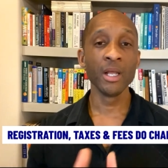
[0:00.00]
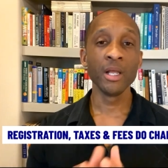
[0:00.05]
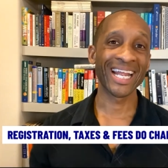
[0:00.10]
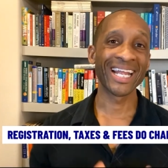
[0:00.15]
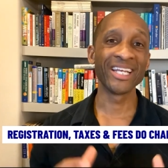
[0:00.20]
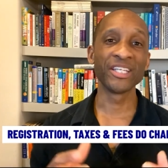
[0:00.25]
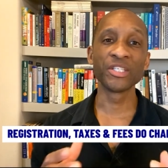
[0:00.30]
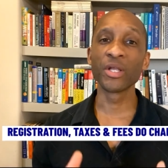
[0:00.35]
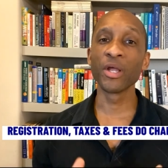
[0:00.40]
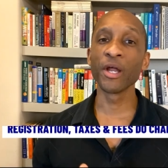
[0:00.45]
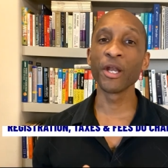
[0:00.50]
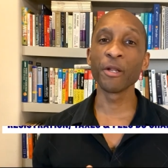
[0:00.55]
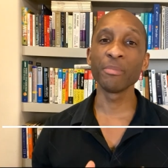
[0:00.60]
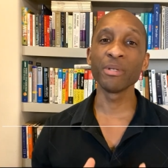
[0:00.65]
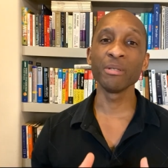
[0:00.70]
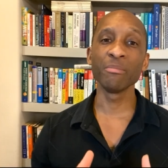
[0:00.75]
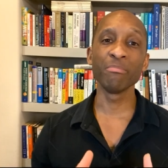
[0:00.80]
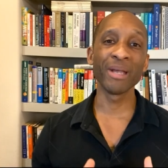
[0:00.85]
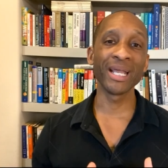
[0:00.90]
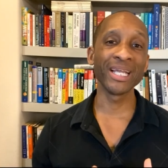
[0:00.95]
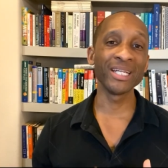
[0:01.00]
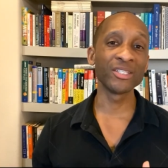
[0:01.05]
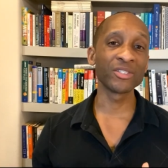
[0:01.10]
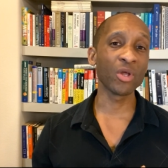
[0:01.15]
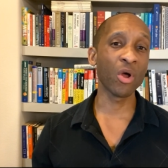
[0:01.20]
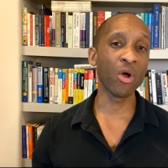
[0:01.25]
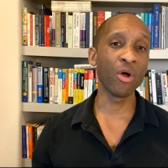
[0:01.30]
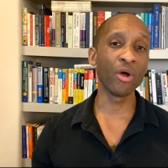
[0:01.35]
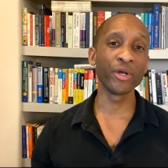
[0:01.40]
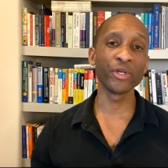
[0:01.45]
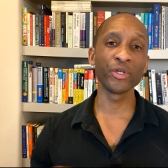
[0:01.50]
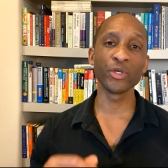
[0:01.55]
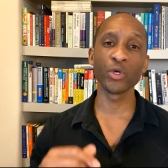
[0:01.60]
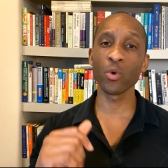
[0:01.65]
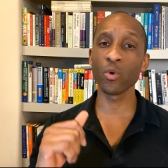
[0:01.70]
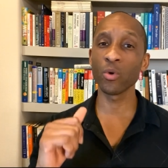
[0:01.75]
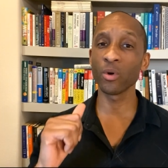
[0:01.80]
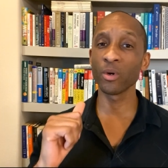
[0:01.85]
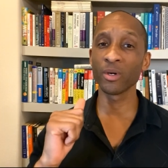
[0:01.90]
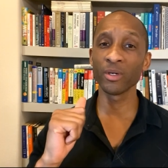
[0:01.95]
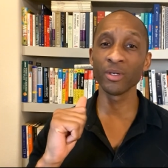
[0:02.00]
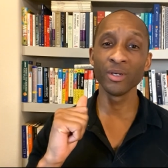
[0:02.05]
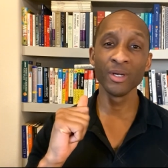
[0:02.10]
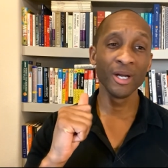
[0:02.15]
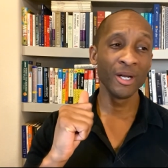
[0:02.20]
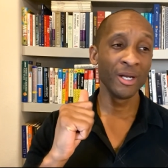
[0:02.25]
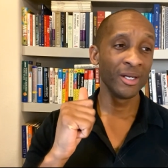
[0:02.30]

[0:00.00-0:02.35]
It's gonna be based on your